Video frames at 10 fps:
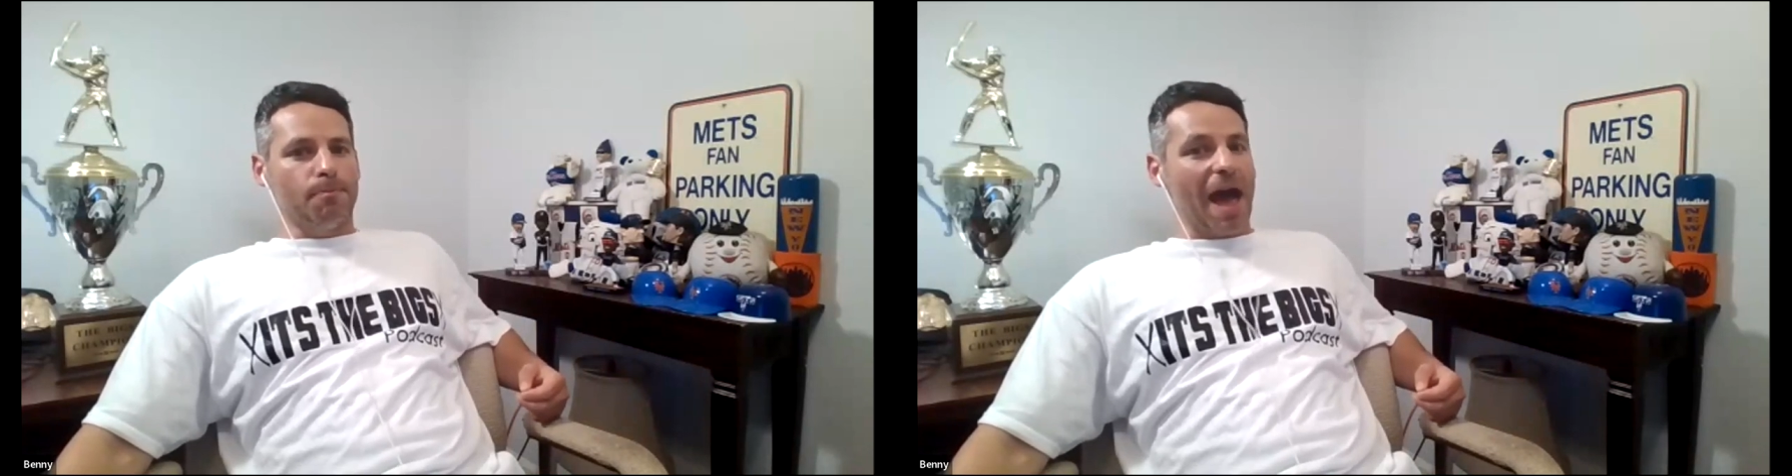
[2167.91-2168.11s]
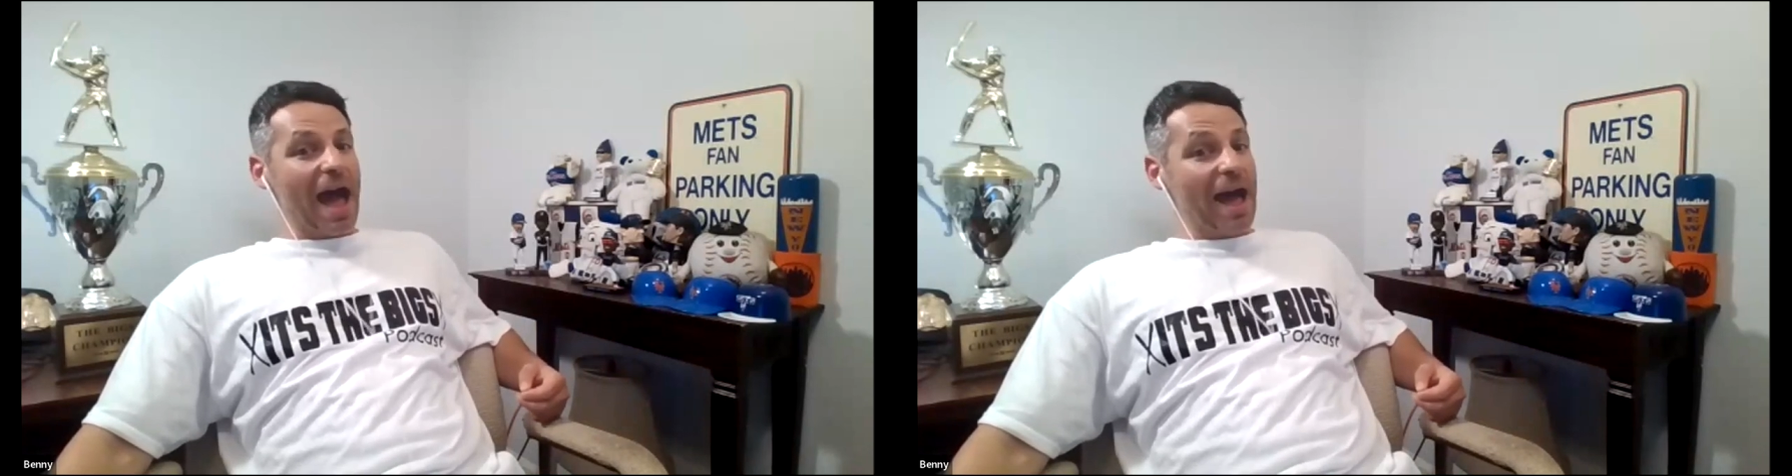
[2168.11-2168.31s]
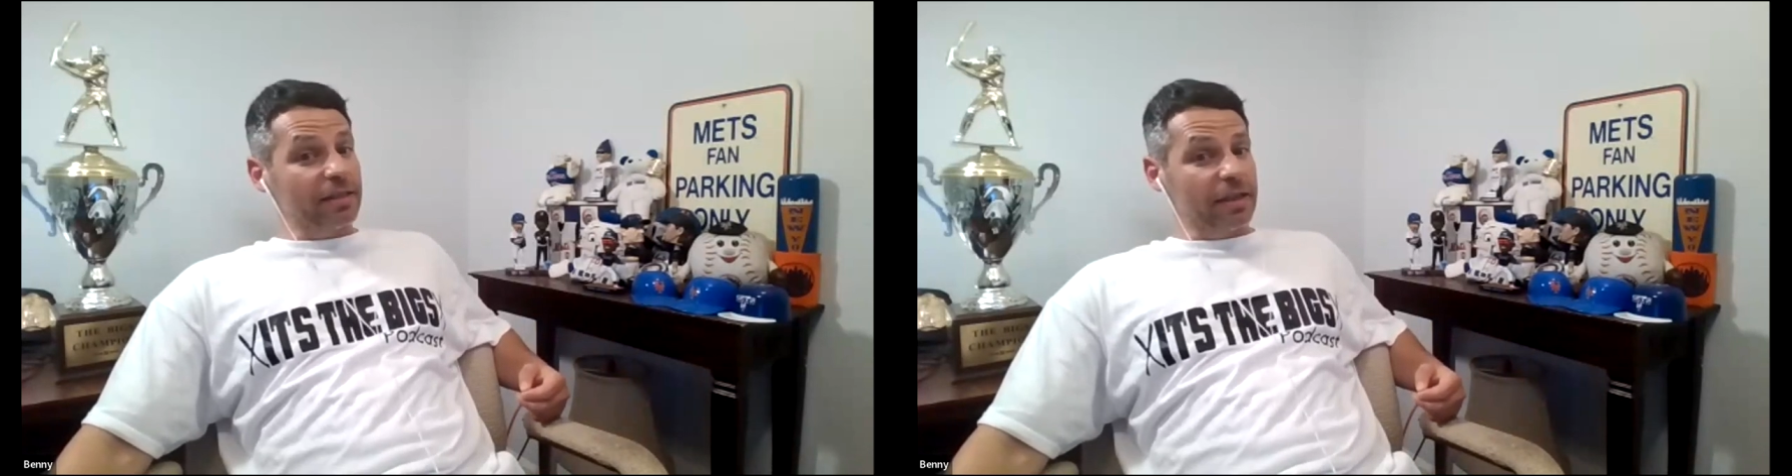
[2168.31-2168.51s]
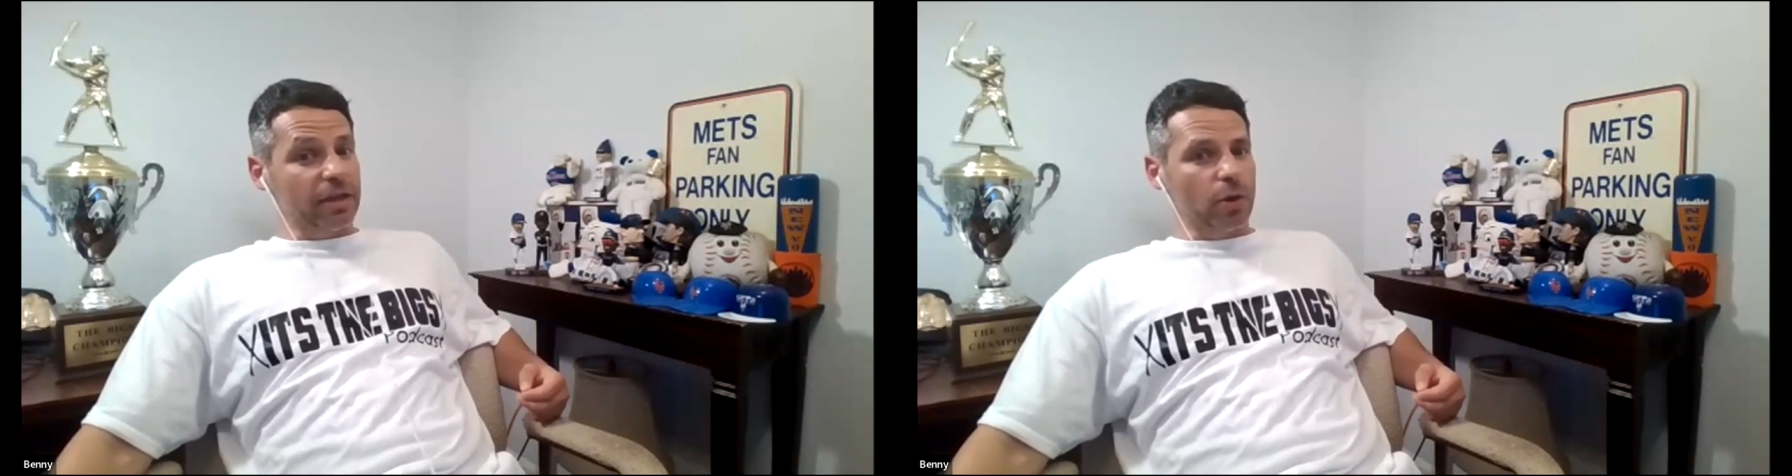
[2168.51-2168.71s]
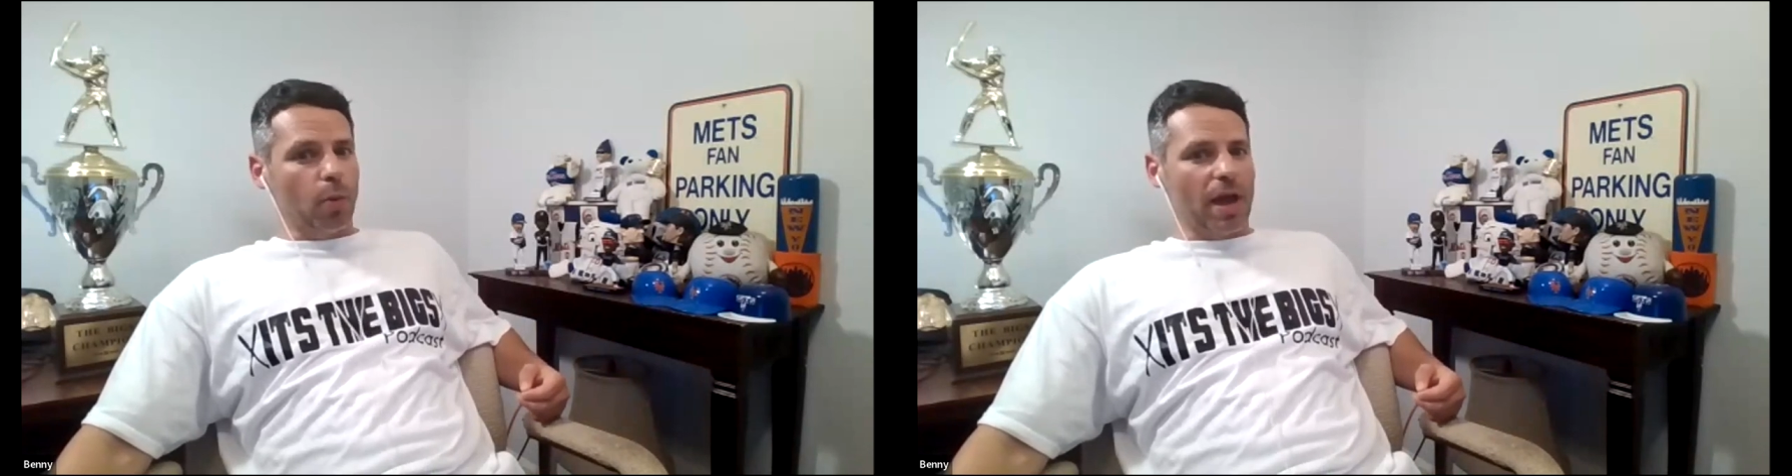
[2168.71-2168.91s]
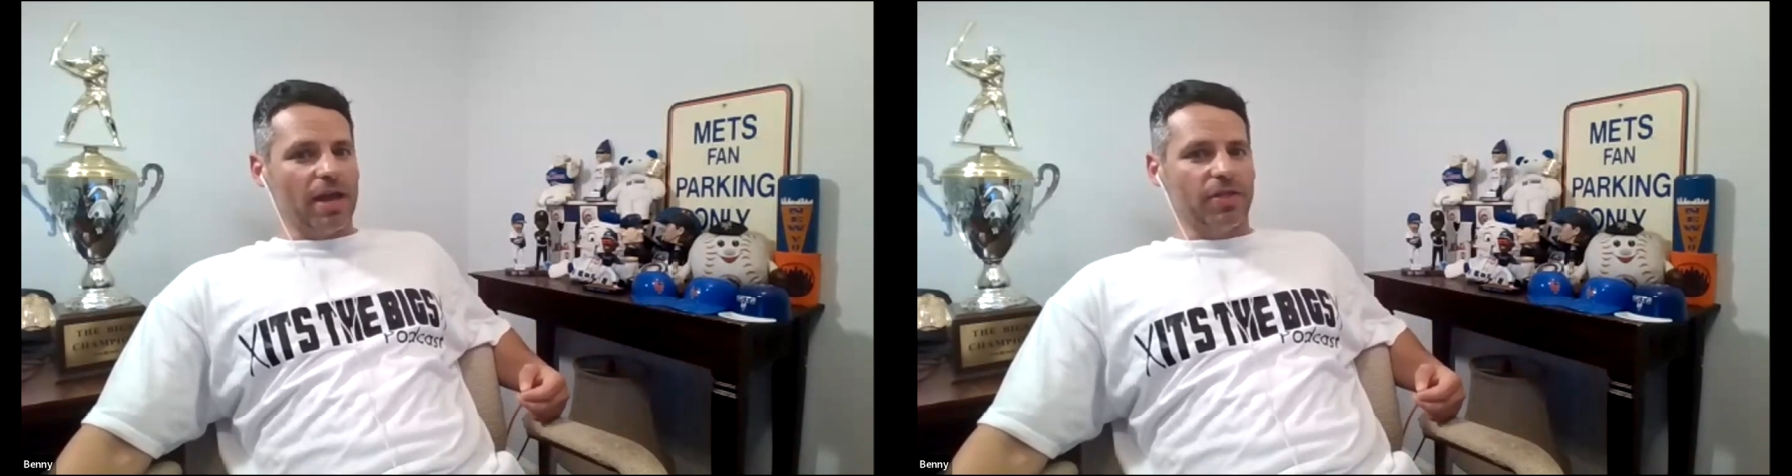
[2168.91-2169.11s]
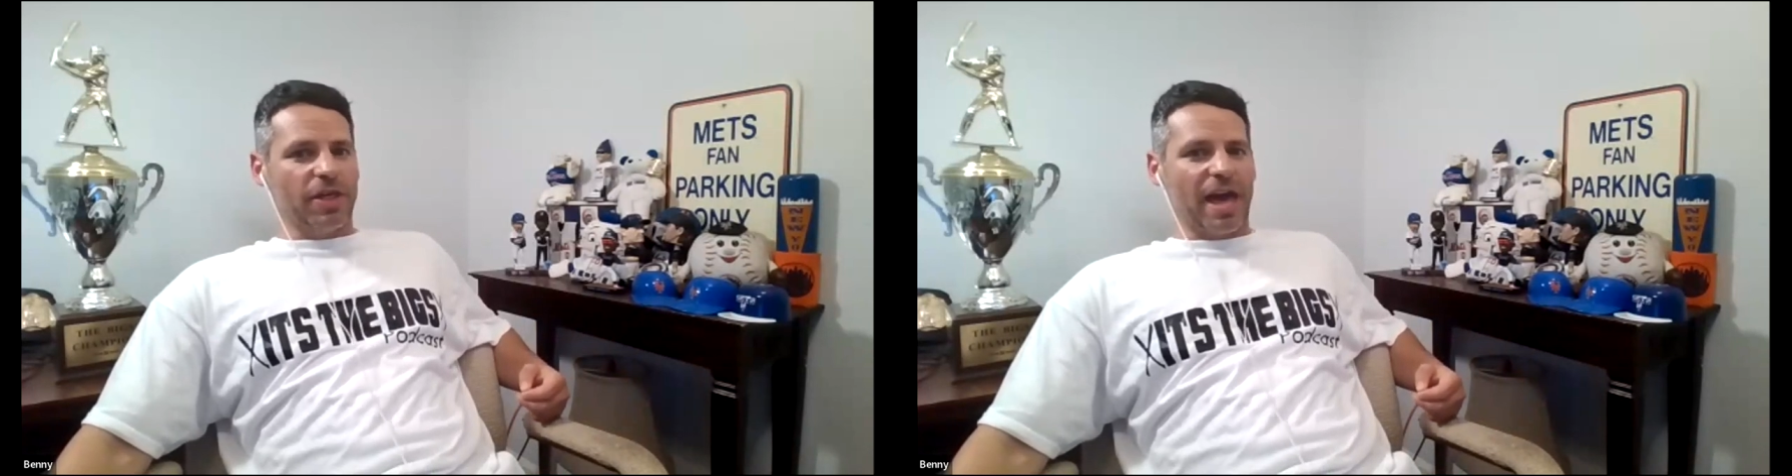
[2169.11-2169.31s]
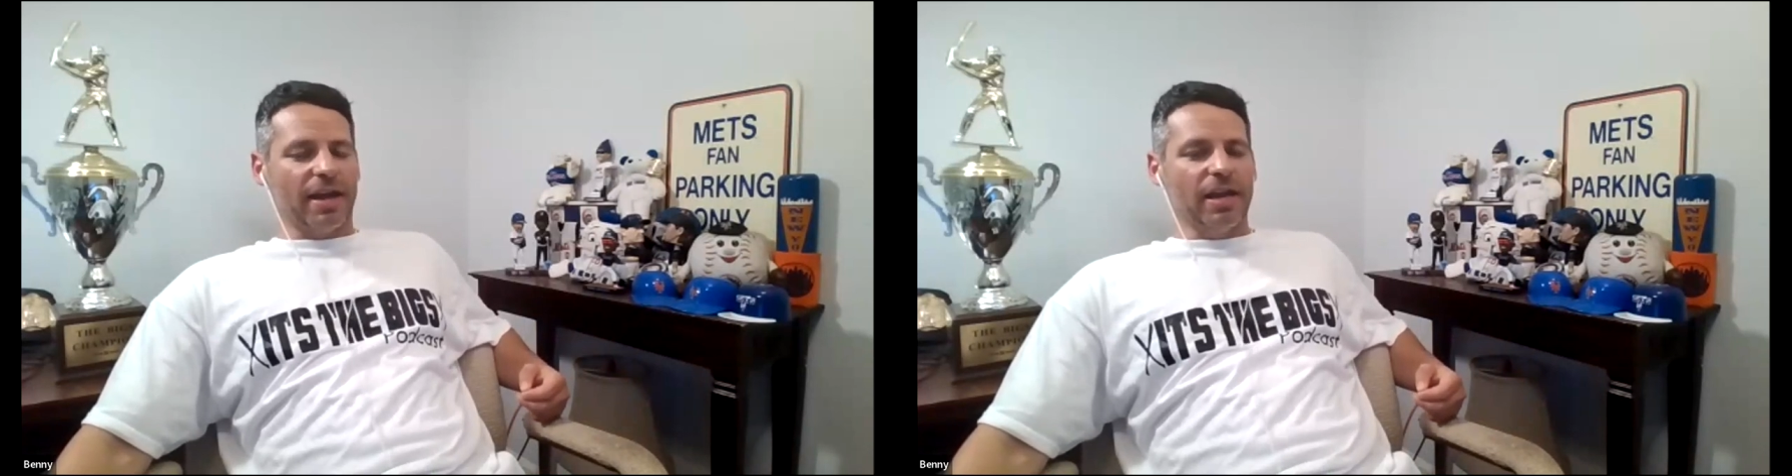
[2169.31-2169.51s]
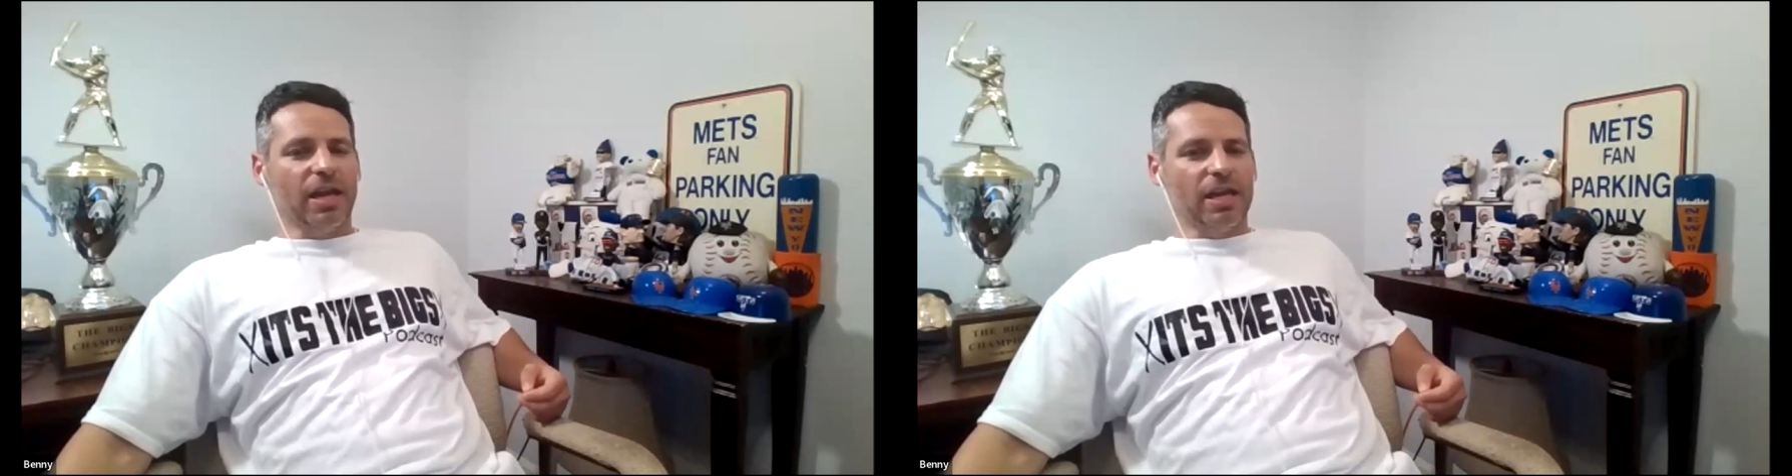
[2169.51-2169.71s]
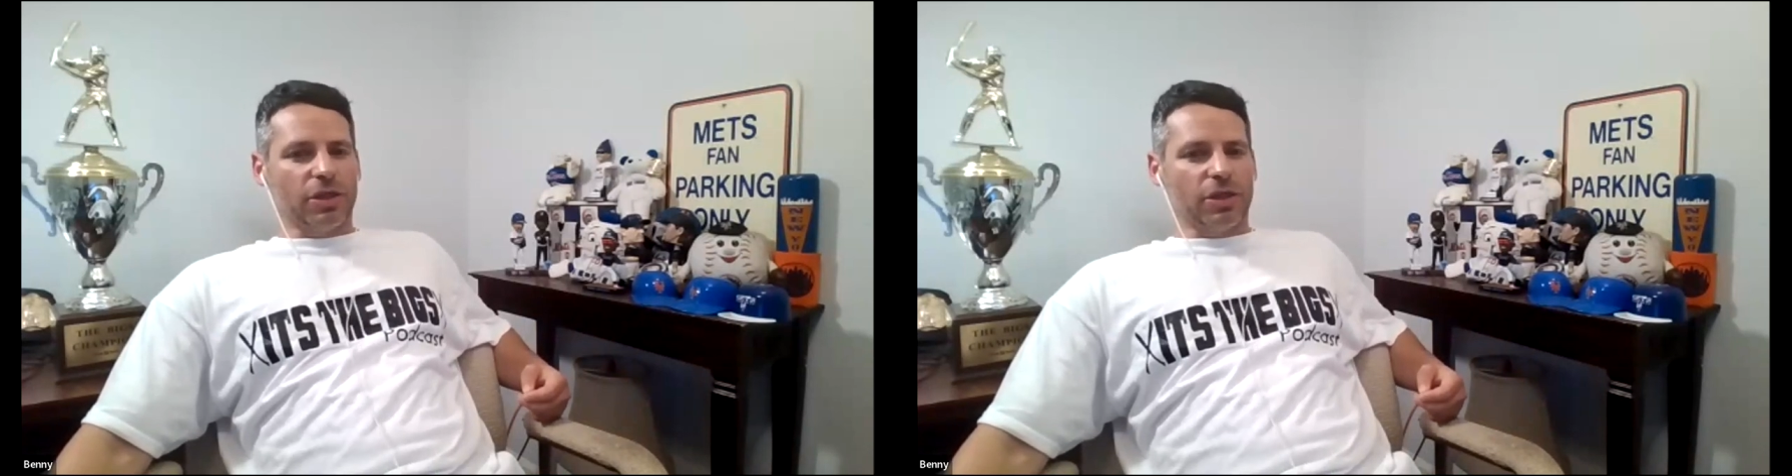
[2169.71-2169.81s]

badly in a way that